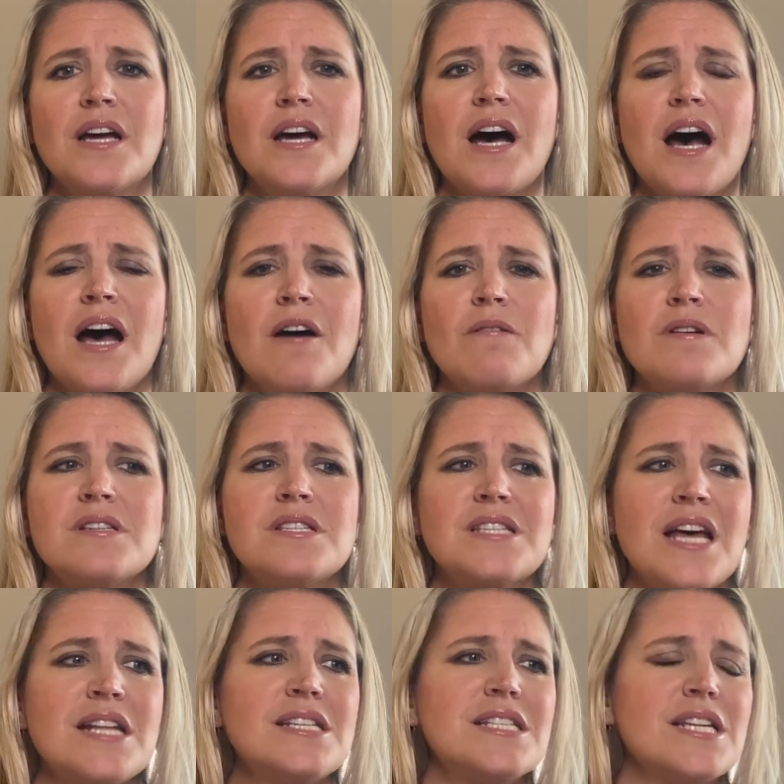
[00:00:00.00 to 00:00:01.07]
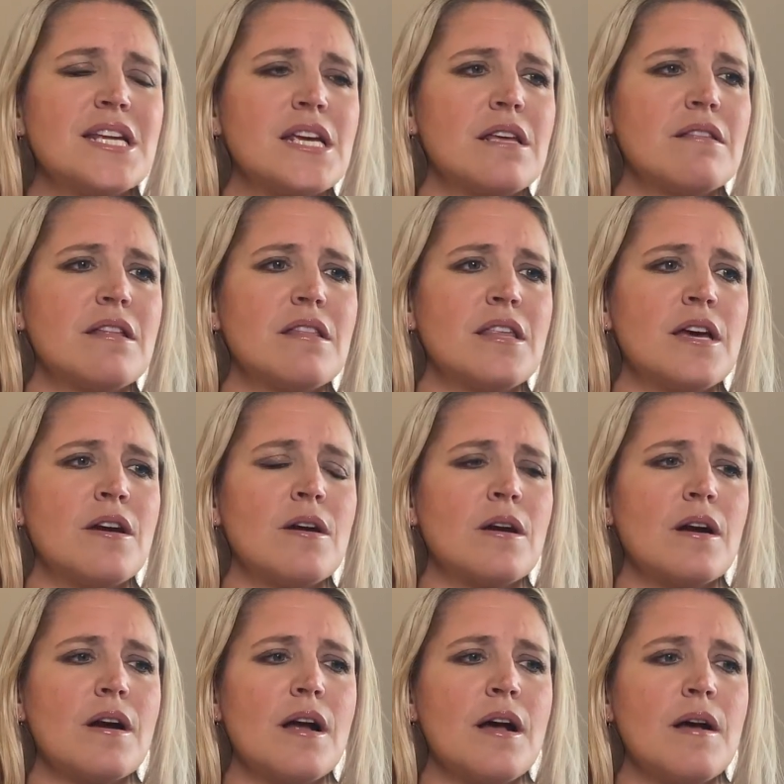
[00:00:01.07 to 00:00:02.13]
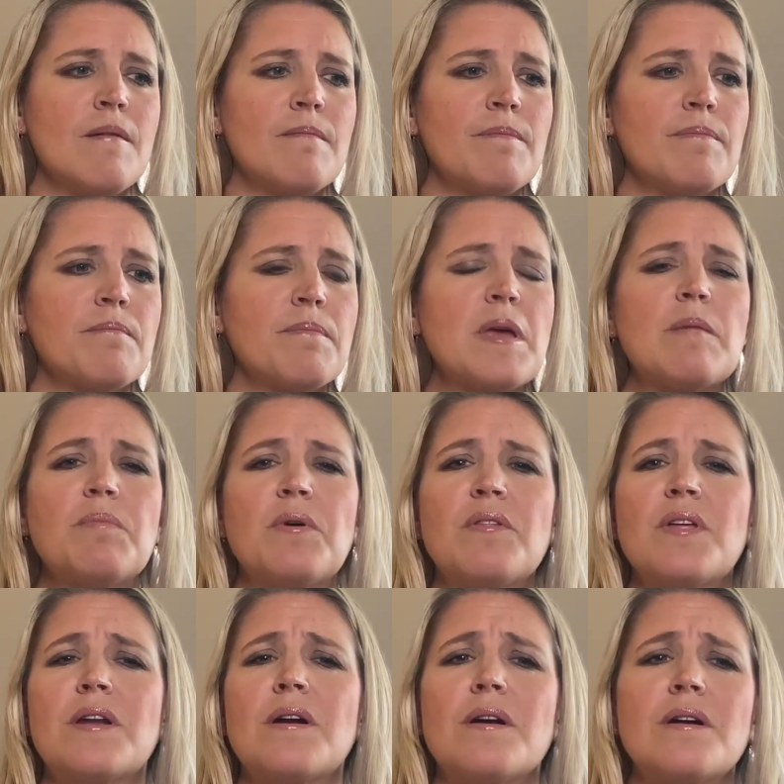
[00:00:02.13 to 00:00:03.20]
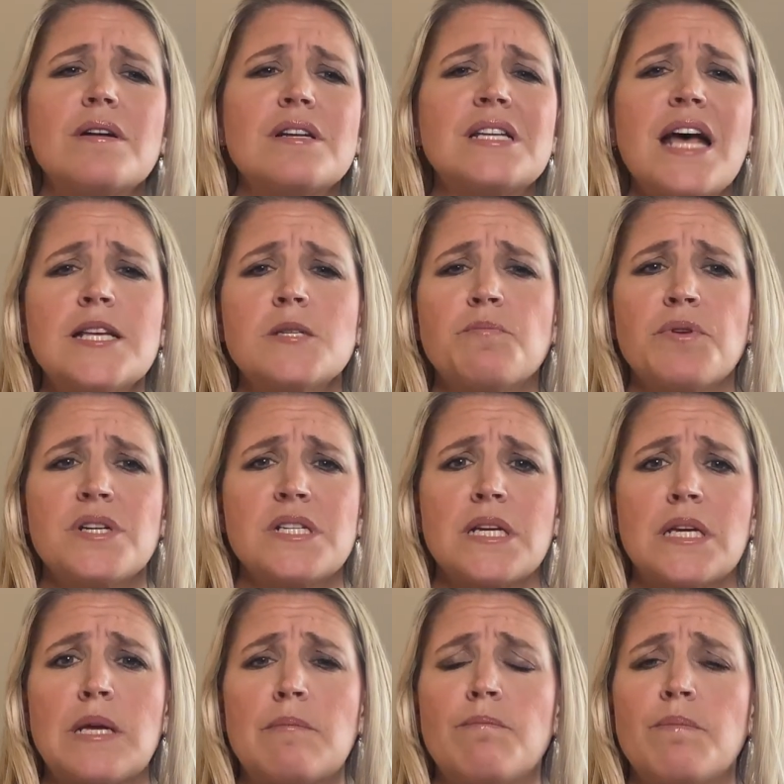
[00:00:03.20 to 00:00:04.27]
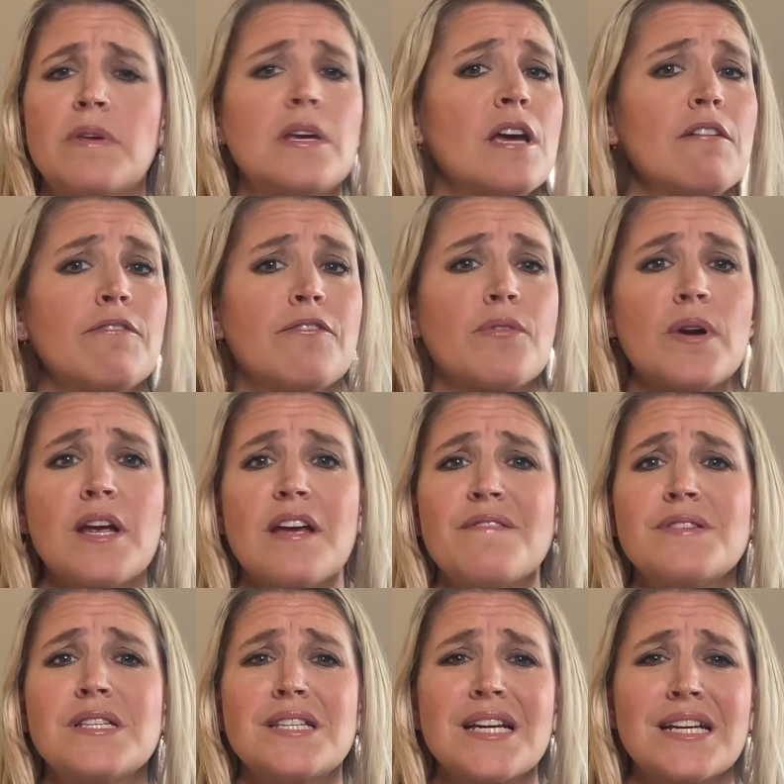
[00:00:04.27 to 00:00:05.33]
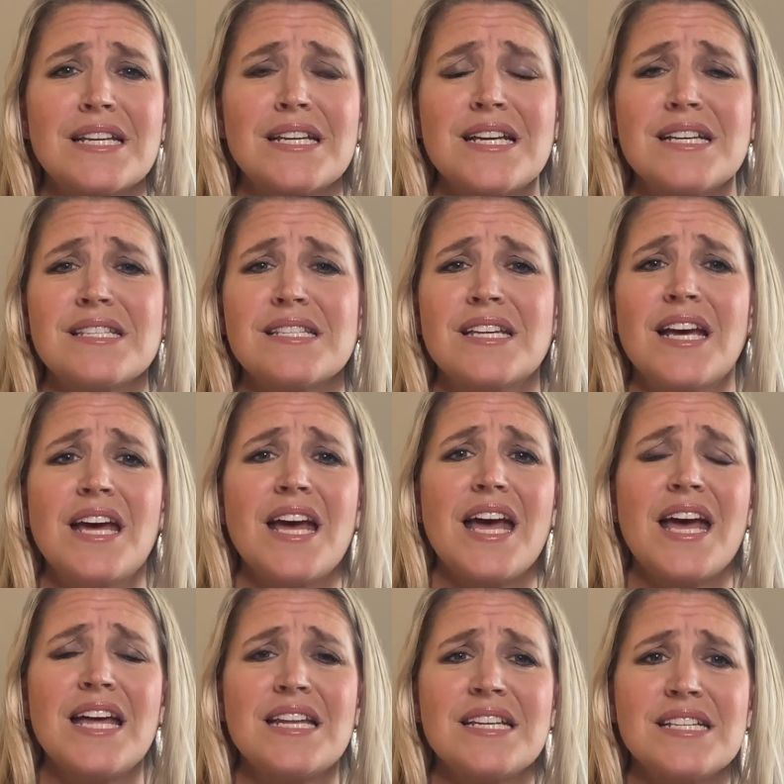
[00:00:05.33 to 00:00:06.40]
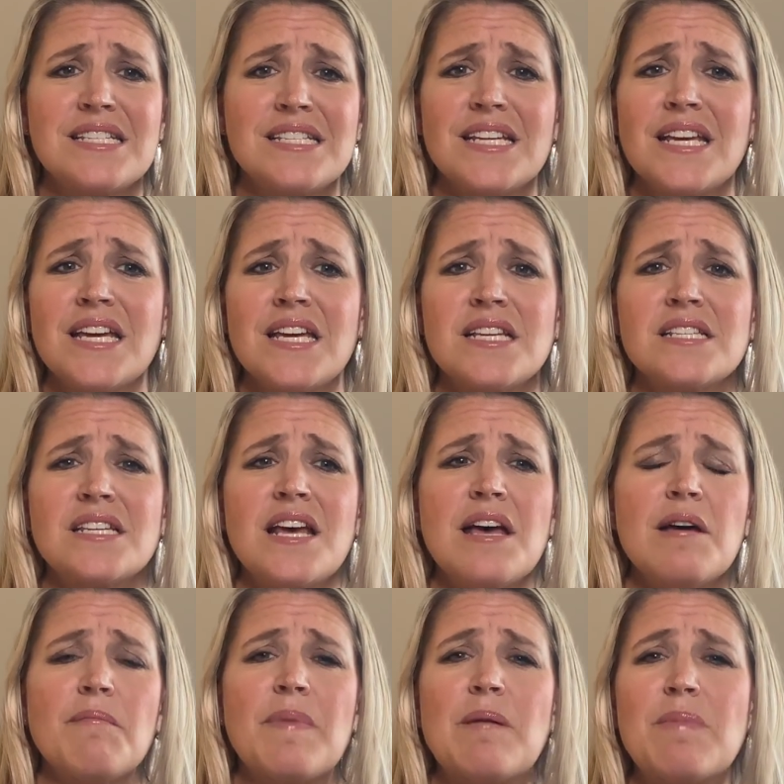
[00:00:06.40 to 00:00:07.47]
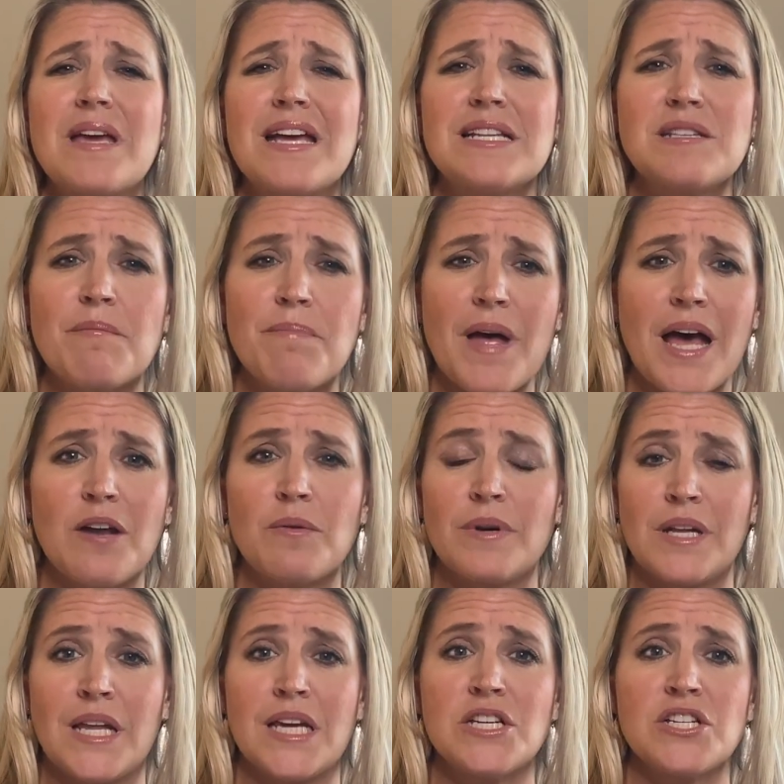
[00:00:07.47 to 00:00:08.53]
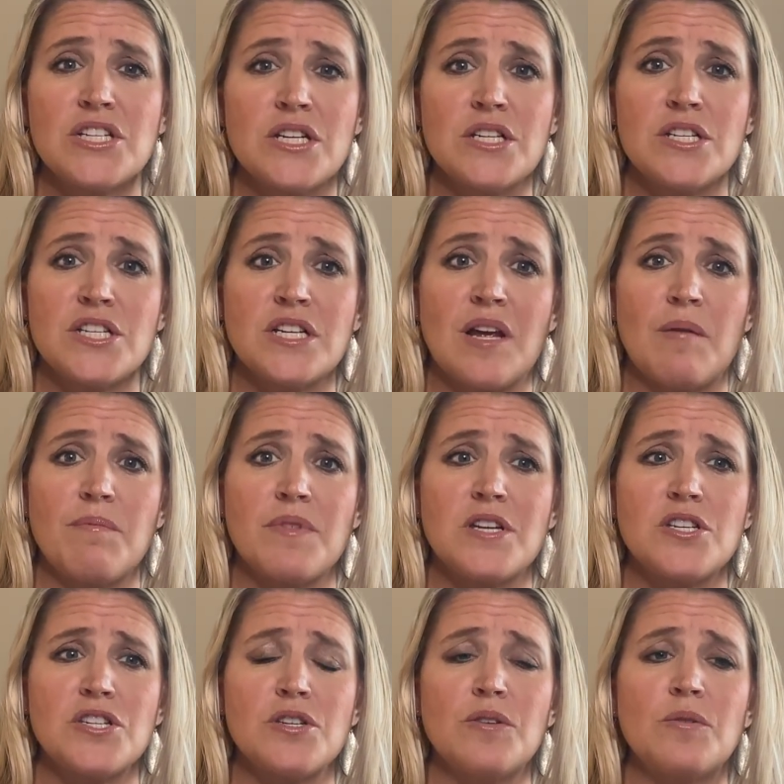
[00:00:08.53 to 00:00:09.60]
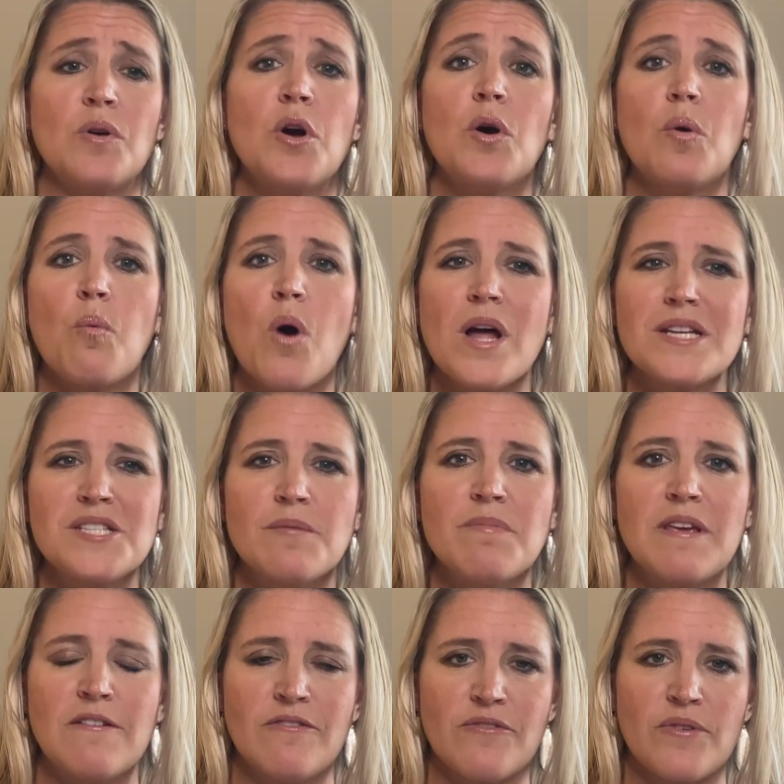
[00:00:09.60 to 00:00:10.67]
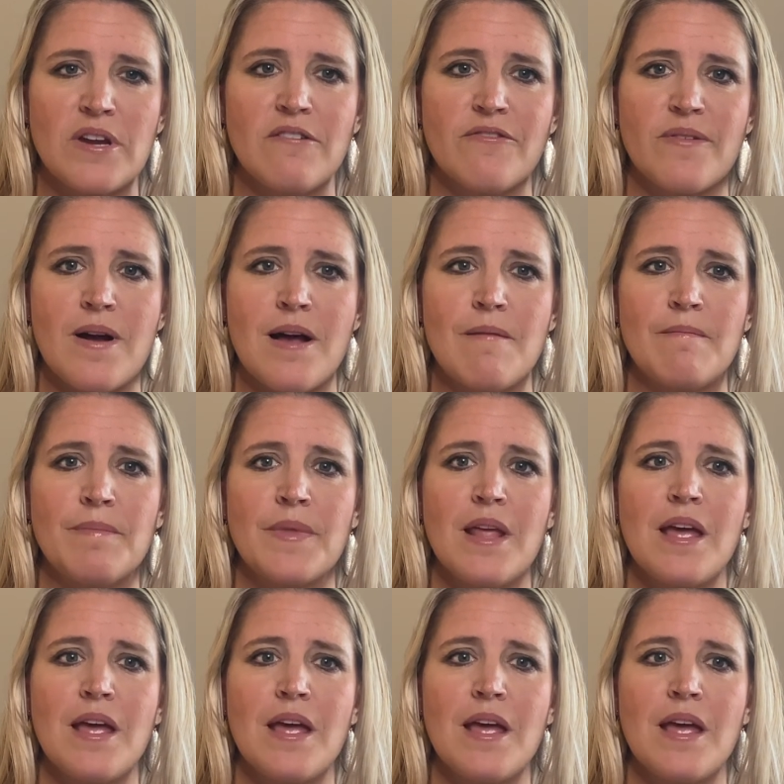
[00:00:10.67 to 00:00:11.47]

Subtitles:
I was sensing that there are people that are desperate to get free of sickness and disease. Maybe it's a bad relationship that you want to be free from.